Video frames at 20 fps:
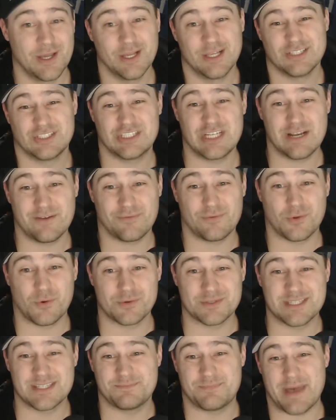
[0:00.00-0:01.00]
Jennifer
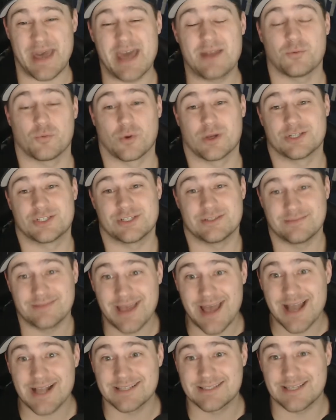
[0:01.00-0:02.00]
Lawrence's bad Russian
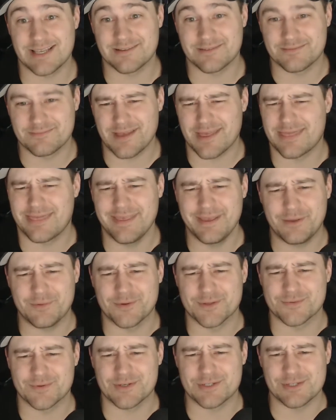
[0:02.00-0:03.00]
accent. I think it
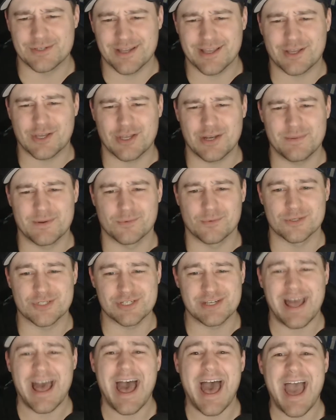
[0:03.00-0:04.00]
was Russian. It could have been
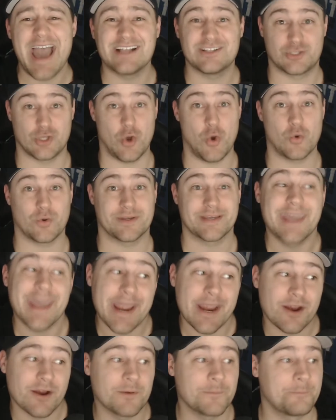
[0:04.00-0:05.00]
Russian. I don't
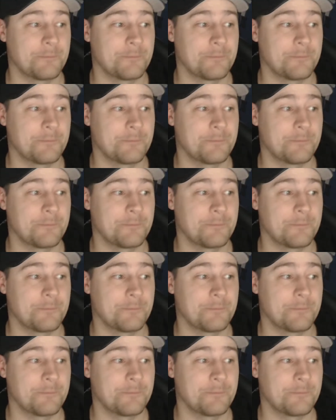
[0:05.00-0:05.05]
care.